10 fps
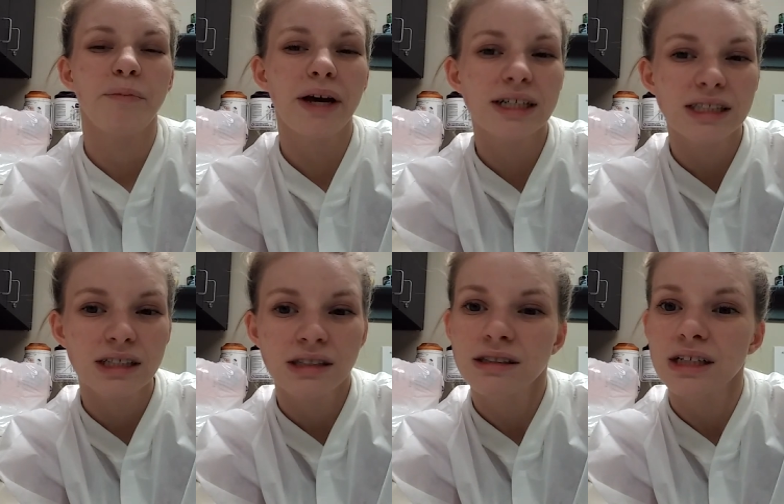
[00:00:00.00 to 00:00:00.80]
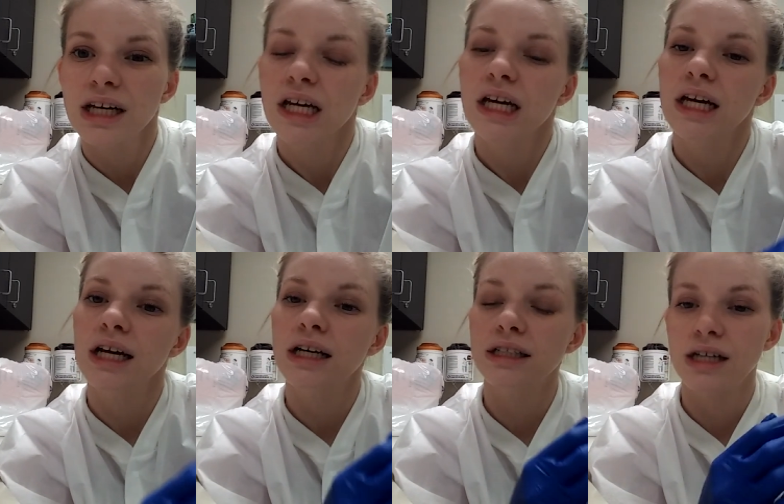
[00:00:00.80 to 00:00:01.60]

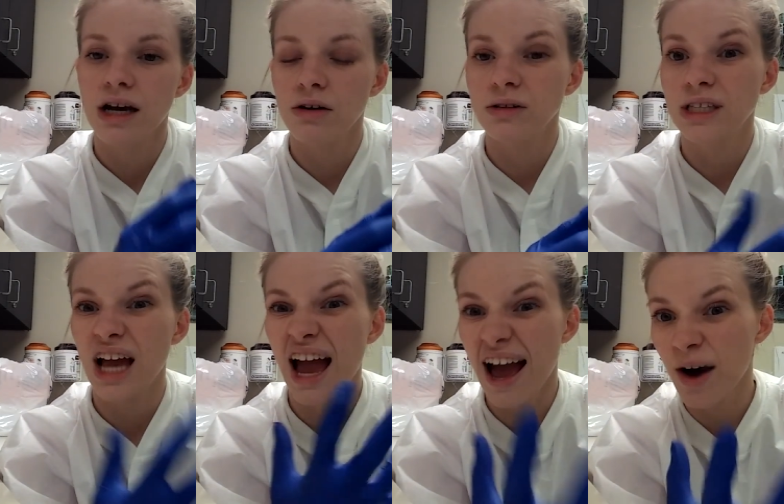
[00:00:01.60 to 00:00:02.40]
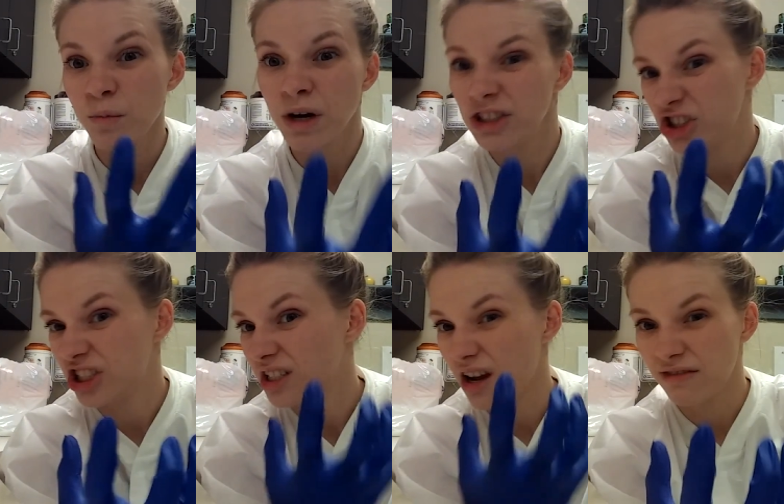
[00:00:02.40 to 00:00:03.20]
basically tells how much
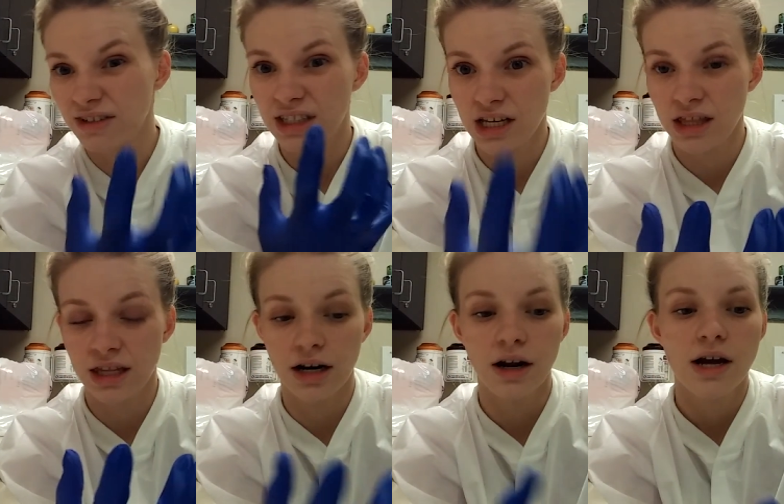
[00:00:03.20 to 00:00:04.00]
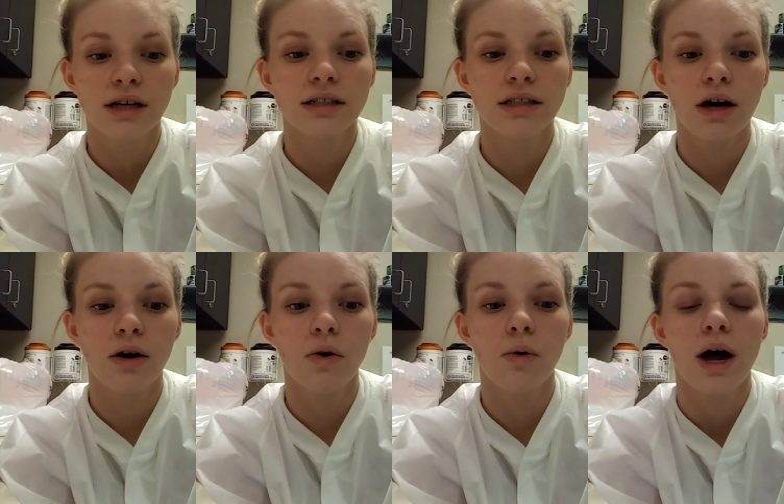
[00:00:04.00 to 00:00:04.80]
stuff is in there.
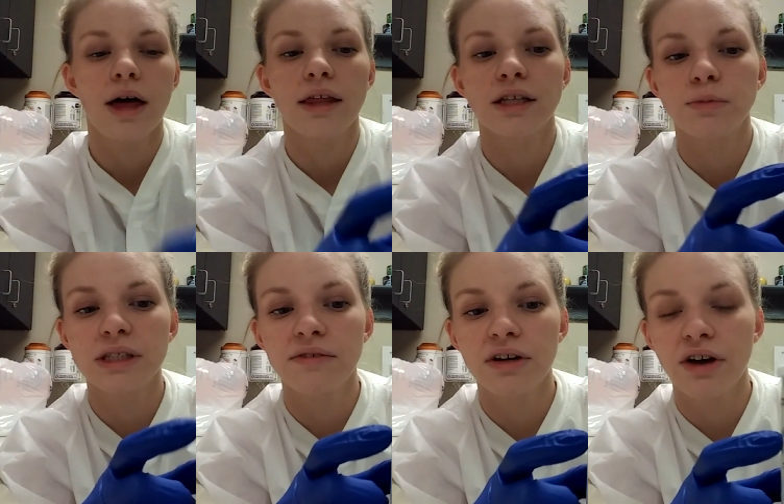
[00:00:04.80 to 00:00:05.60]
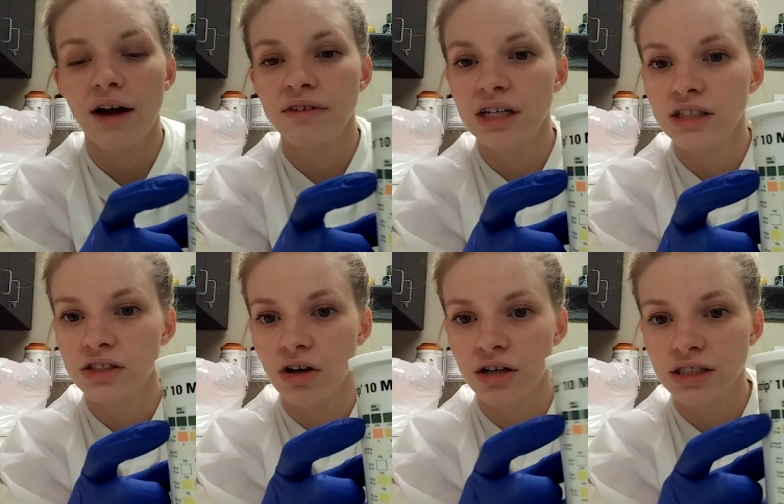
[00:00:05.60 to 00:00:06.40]
So the specific gravity
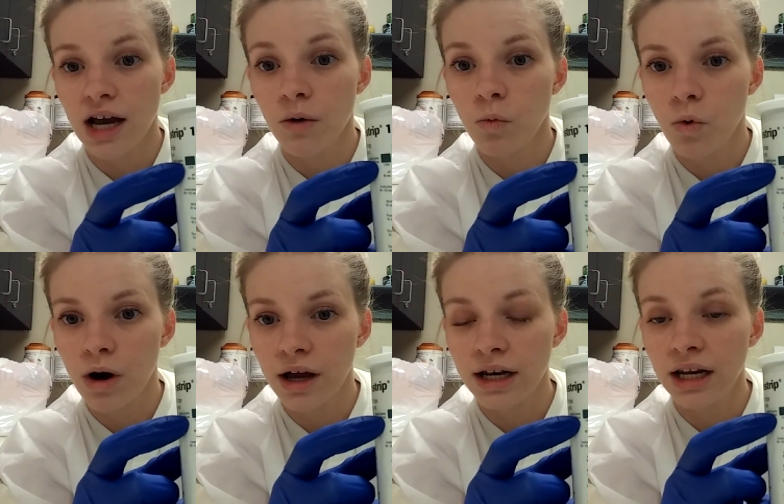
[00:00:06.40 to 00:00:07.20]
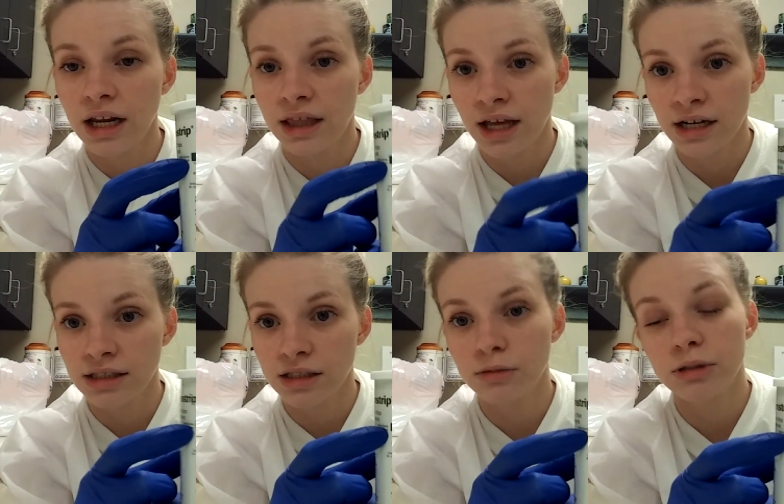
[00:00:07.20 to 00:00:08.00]
starts at 1, and that
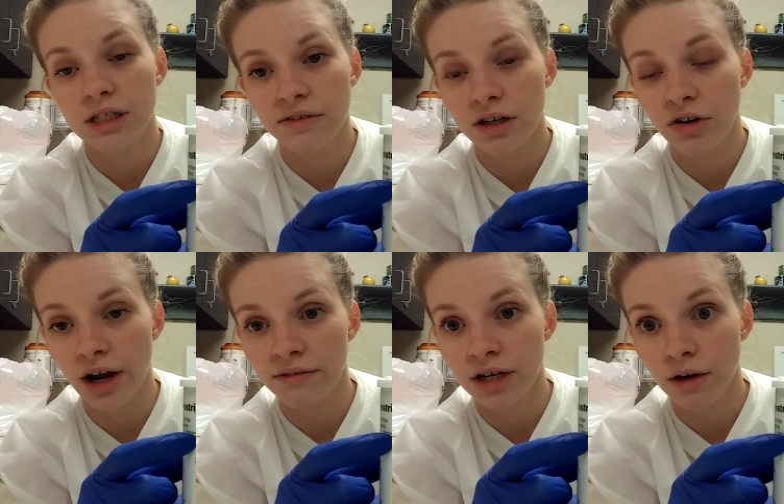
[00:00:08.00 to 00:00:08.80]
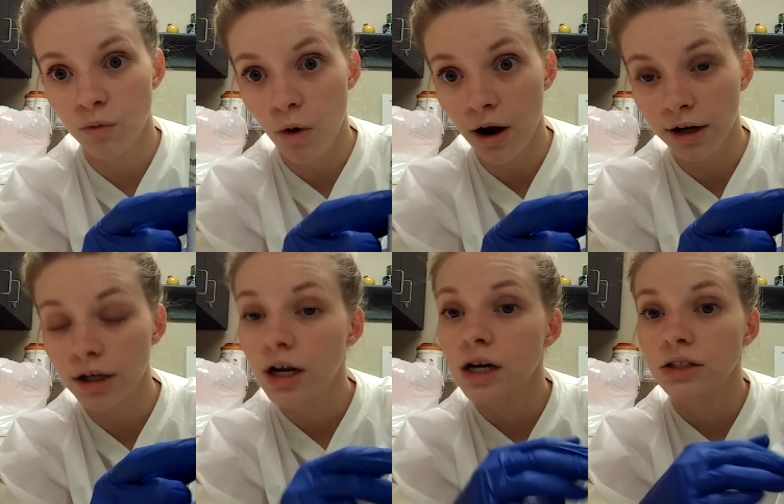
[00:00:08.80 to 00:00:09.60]
is the specific gravity of
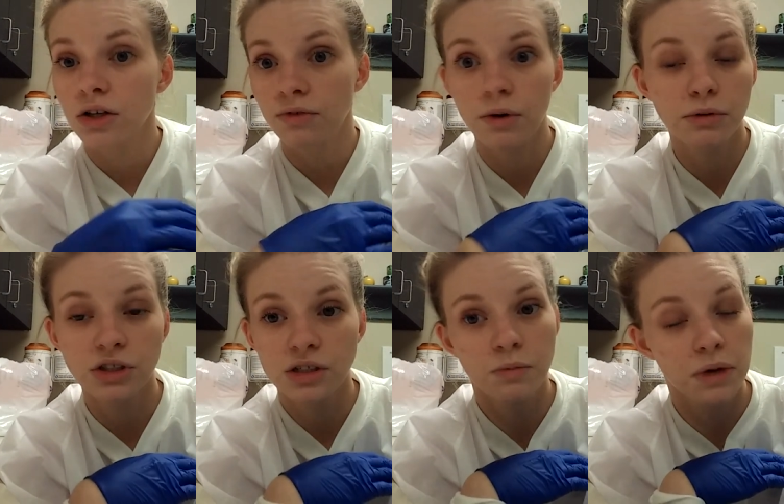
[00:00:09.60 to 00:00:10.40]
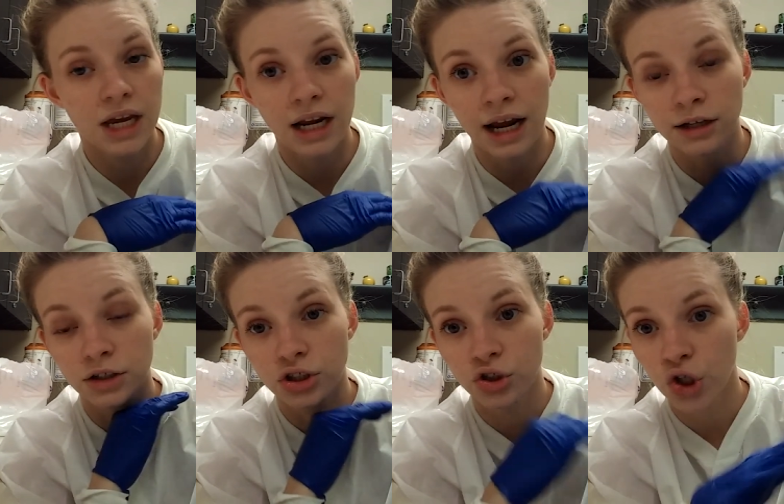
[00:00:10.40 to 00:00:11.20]
water. So if you were just peeing
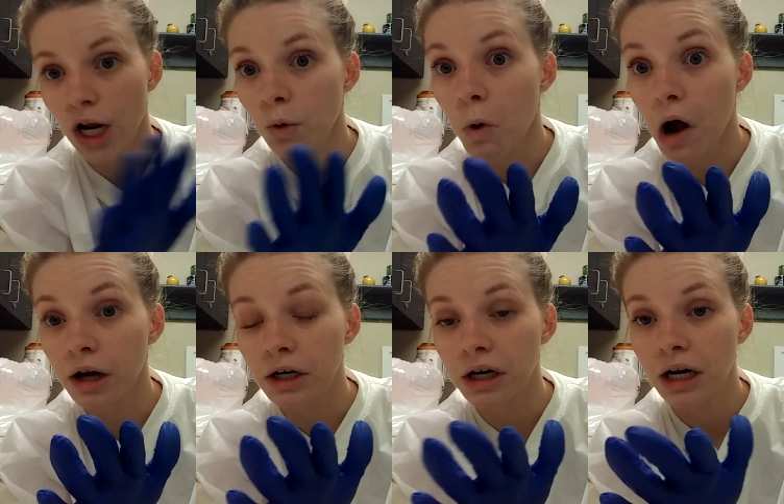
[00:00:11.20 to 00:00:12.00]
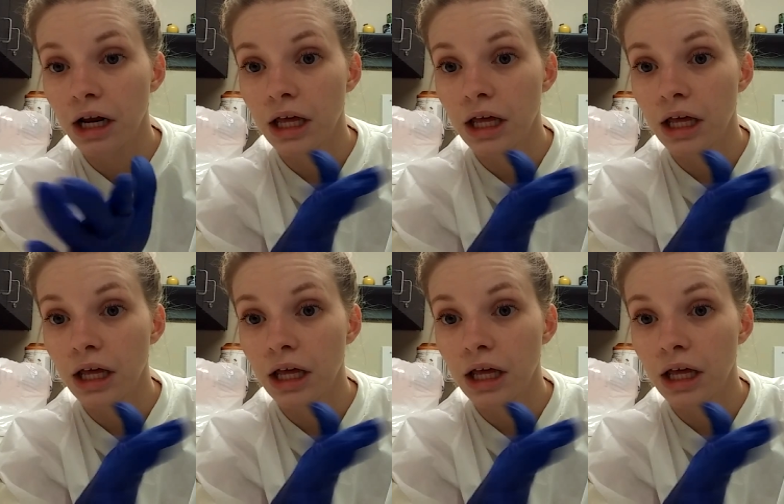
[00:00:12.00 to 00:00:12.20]
out straight water,